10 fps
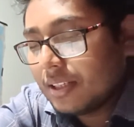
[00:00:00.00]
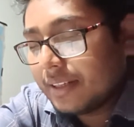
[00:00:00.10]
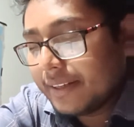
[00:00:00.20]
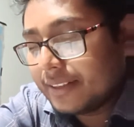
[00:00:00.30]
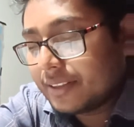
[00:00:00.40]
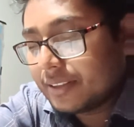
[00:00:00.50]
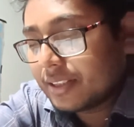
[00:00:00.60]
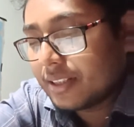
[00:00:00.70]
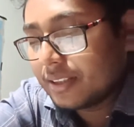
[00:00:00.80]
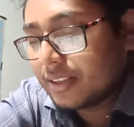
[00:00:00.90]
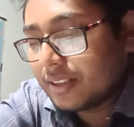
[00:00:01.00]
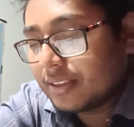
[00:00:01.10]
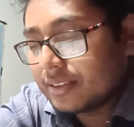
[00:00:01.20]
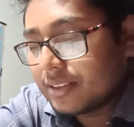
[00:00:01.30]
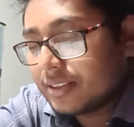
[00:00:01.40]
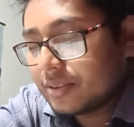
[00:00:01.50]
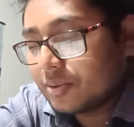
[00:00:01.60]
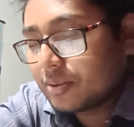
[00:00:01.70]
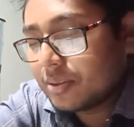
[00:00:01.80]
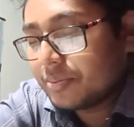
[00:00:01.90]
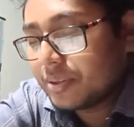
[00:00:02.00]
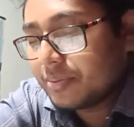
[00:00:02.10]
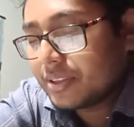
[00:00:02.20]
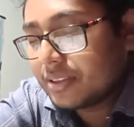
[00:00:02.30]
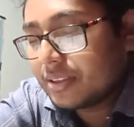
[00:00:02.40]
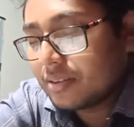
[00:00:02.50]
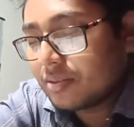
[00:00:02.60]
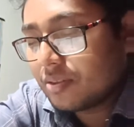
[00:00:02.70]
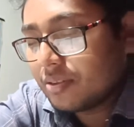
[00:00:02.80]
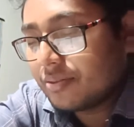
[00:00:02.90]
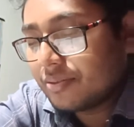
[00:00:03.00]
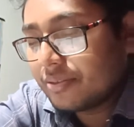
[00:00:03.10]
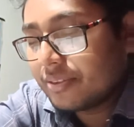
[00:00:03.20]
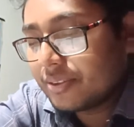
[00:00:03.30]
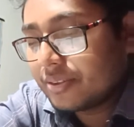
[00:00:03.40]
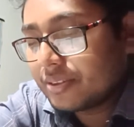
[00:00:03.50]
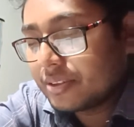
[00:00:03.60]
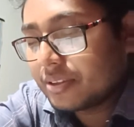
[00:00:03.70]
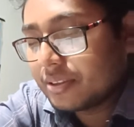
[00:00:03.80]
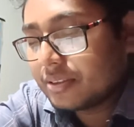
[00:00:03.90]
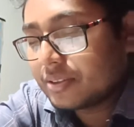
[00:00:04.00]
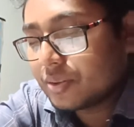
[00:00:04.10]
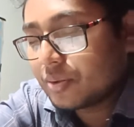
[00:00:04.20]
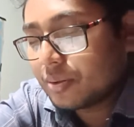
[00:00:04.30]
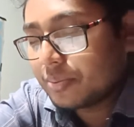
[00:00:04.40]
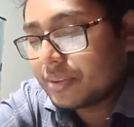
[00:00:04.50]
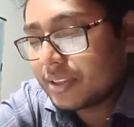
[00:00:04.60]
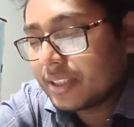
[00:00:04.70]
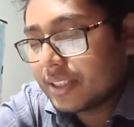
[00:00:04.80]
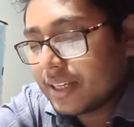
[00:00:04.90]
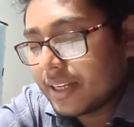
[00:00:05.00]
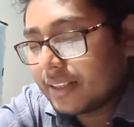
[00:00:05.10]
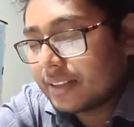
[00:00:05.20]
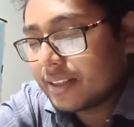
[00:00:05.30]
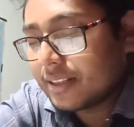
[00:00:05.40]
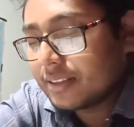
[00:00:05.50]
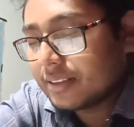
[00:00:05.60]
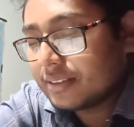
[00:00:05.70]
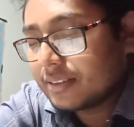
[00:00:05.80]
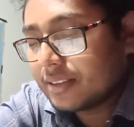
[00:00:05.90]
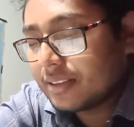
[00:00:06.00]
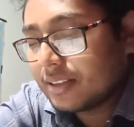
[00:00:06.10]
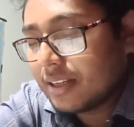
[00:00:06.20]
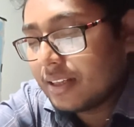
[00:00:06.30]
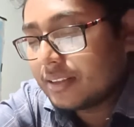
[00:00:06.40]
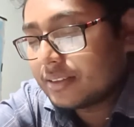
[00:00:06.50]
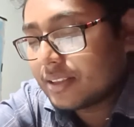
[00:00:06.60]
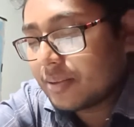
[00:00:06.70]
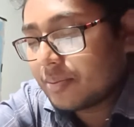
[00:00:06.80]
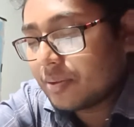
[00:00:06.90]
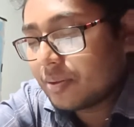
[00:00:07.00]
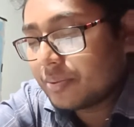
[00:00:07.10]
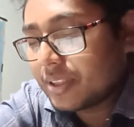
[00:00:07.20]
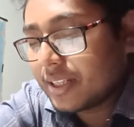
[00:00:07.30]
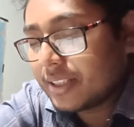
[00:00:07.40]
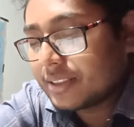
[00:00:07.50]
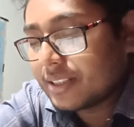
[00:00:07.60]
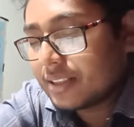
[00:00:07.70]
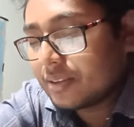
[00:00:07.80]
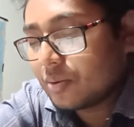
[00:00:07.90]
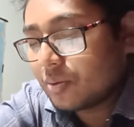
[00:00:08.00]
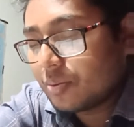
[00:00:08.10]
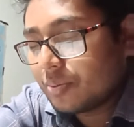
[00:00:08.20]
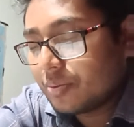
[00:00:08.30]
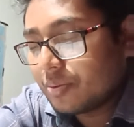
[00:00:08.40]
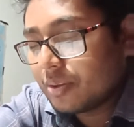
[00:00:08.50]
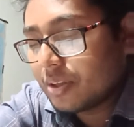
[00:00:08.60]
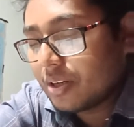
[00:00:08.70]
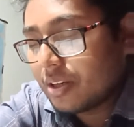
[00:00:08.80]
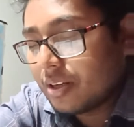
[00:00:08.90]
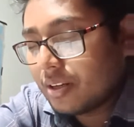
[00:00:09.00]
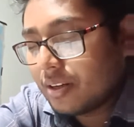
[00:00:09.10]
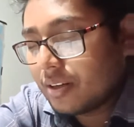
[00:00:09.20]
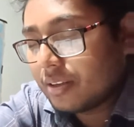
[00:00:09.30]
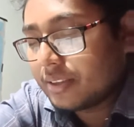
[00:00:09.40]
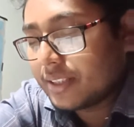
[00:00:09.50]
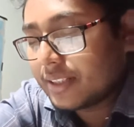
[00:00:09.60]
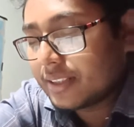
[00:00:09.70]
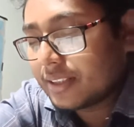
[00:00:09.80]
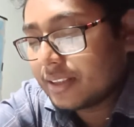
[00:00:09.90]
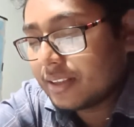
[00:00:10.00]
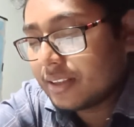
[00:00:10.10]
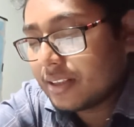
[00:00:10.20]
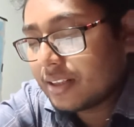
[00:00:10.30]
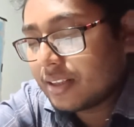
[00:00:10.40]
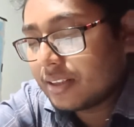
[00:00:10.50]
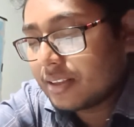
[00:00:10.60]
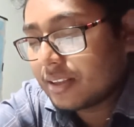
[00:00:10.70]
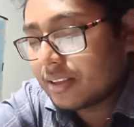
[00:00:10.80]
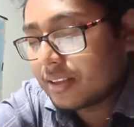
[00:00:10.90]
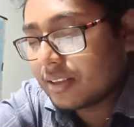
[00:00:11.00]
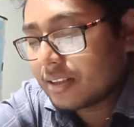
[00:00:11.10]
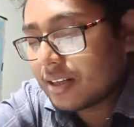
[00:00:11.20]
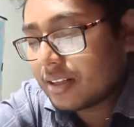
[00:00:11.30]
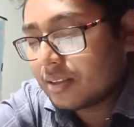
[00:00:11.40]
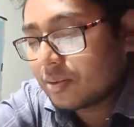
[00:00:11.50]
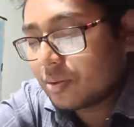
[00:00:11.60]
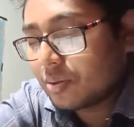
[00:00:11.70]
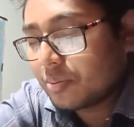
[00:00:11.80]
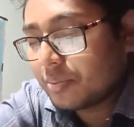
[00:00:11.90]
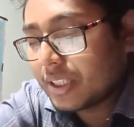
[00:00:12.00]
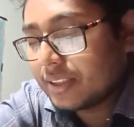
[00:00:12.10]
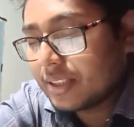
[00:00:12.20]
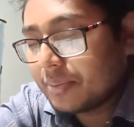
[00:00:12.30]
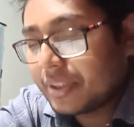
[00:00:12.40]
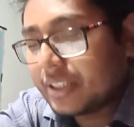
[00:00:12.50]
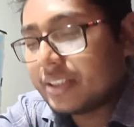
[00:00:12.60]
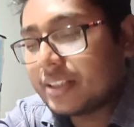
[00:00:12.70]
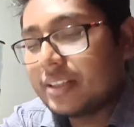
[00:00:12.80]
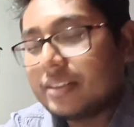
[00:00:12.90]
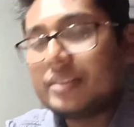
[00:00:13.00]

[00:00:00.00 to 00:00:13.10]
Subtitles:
and other aspects to the biblical portions of day and that in the some of the Iceland group that are the cut through by the meridian.